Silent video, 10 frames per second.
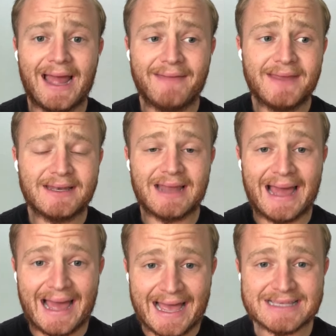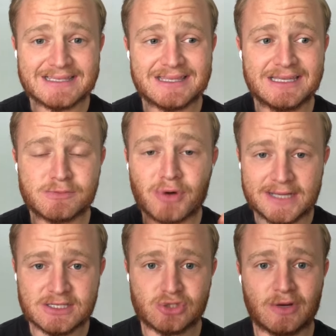and then as these
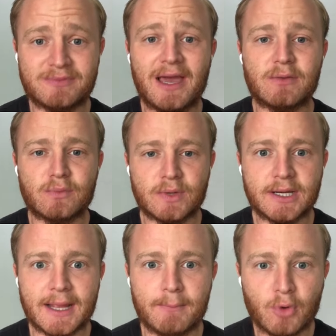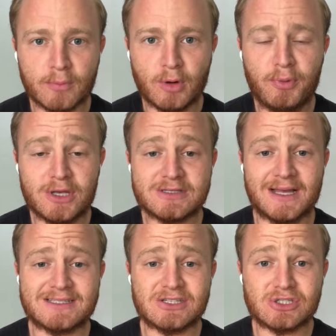prices drop down, we're going to get more and more
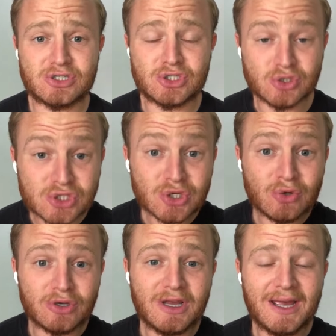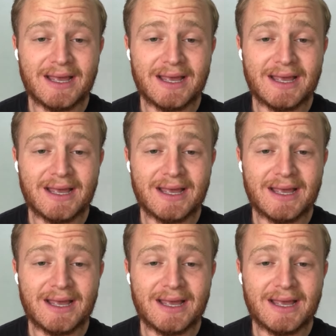personalized. Too soon,